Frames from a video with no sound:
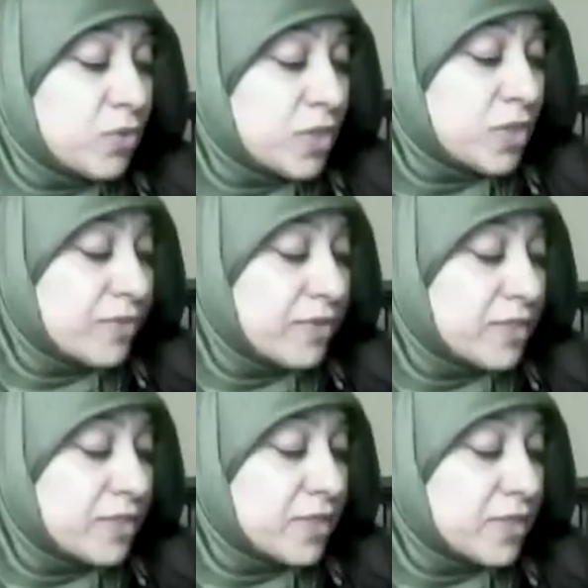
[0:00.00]
it was
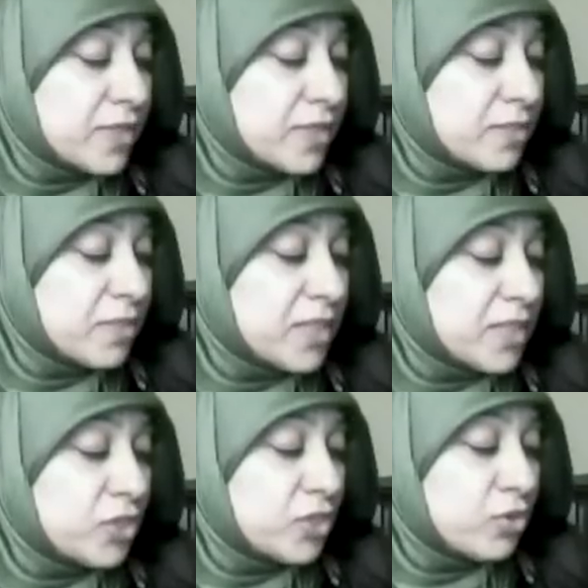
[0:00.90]
very difficult,
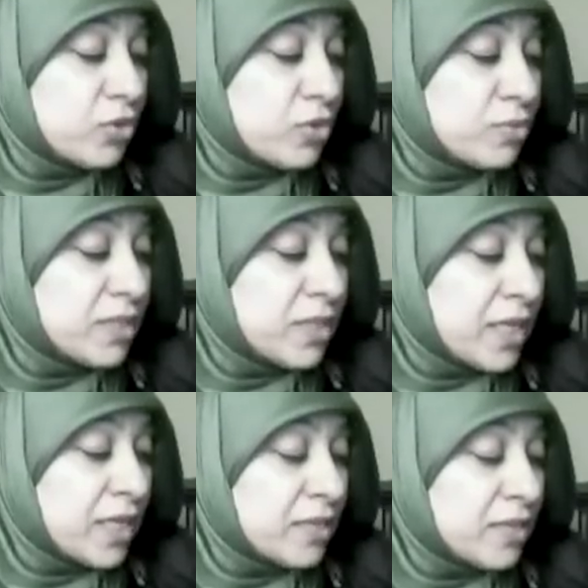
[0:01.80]
but then she told
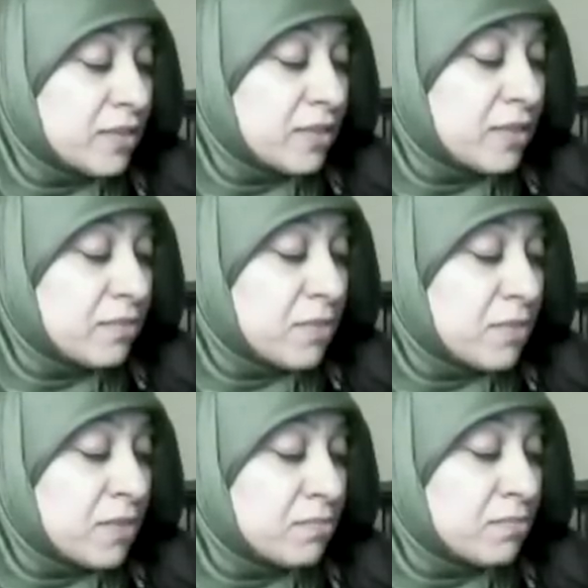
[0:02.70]
me that,
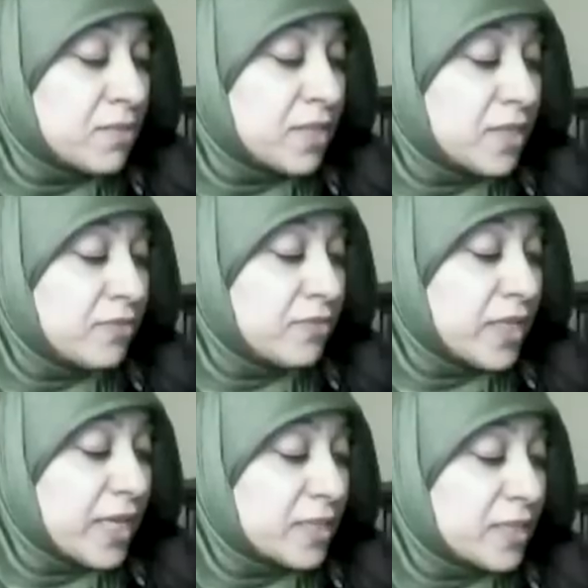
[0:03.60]
Mom,
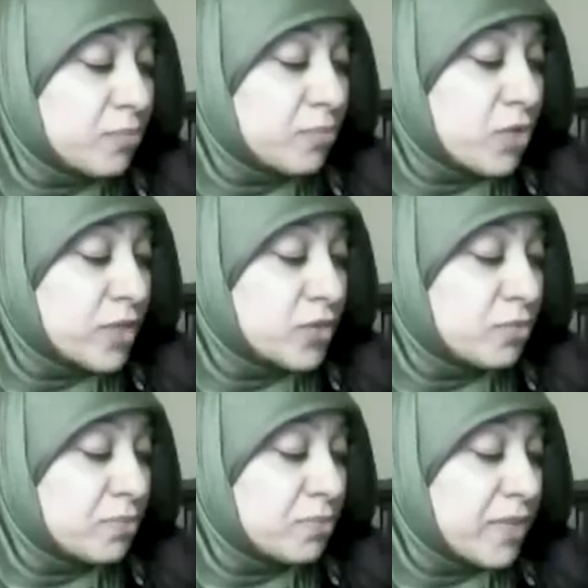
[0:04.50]
everything has a
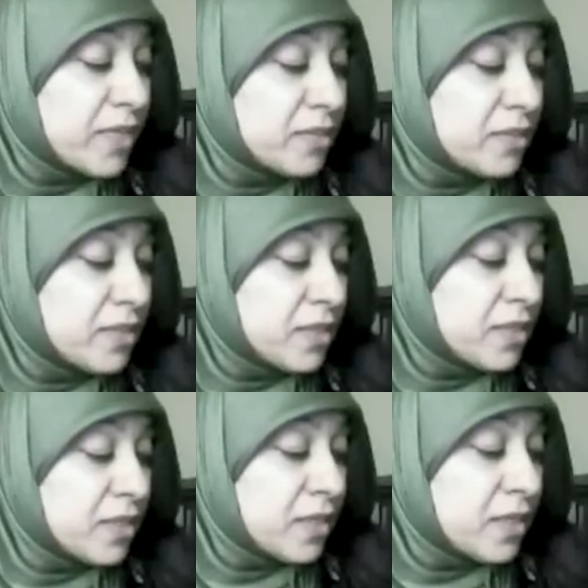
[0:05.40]
price to be paid,
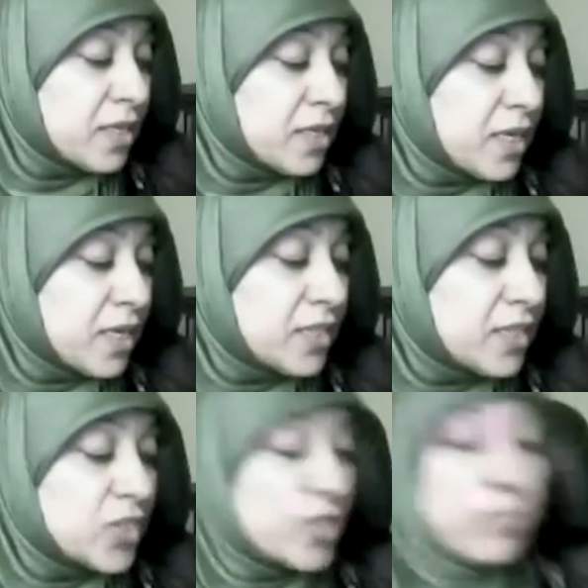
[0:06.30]

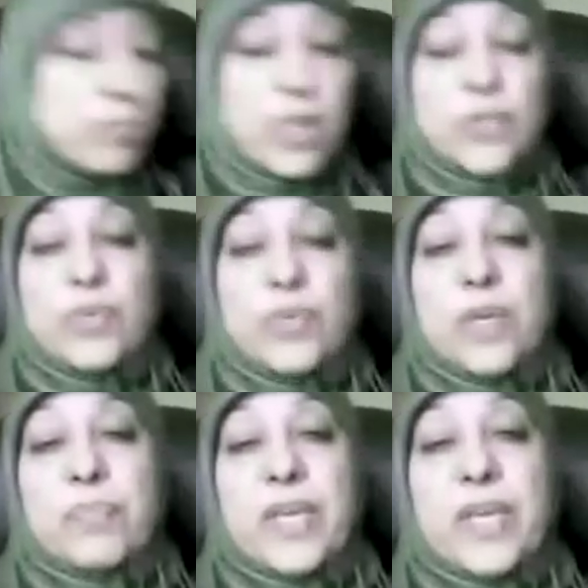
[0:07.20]
and this is the
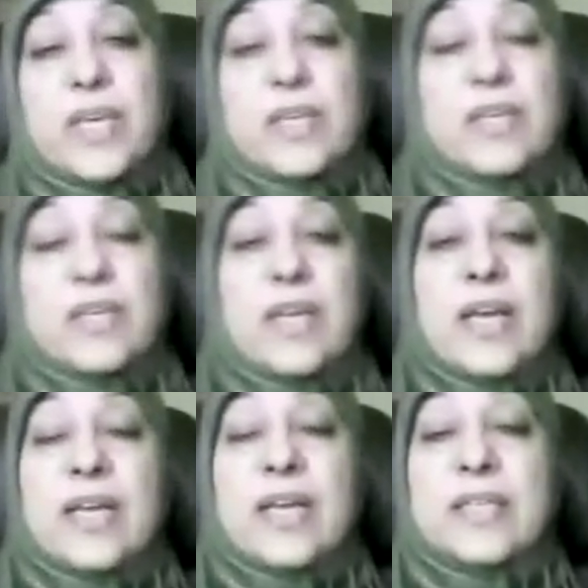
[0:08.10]
price we are paying.
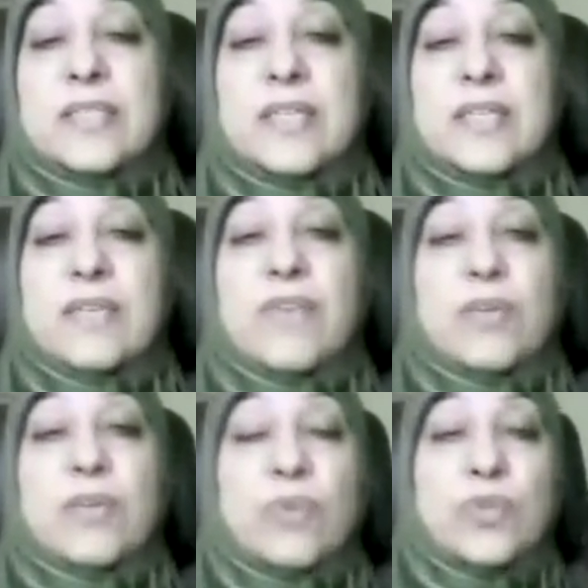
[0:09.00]
And
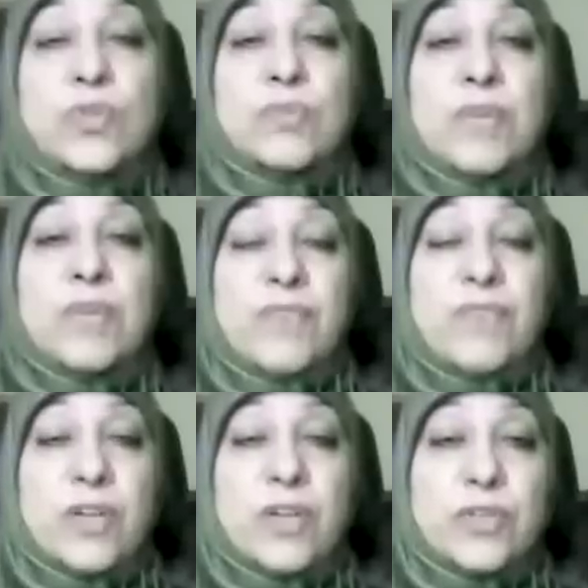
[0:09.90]
if I want
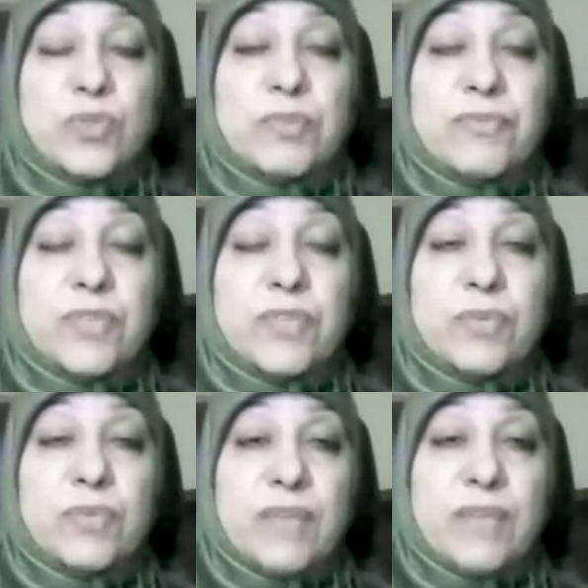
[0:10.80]
my father to be
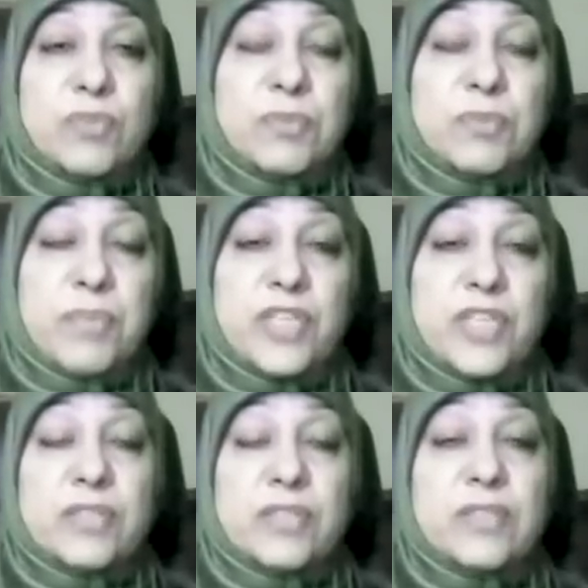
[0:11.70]
free, we have to be
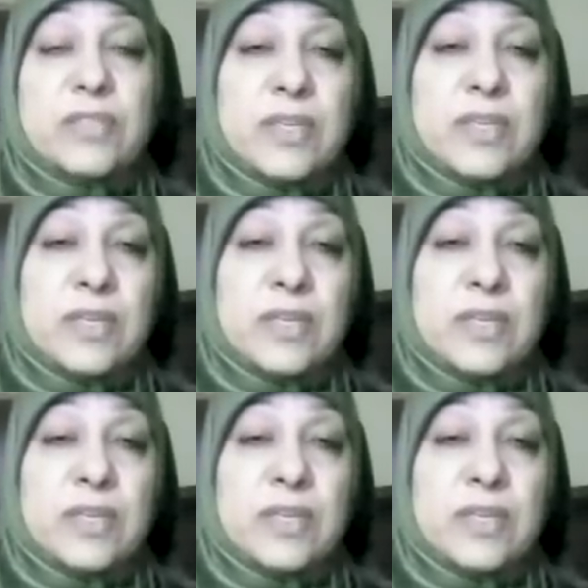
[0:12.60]
patient.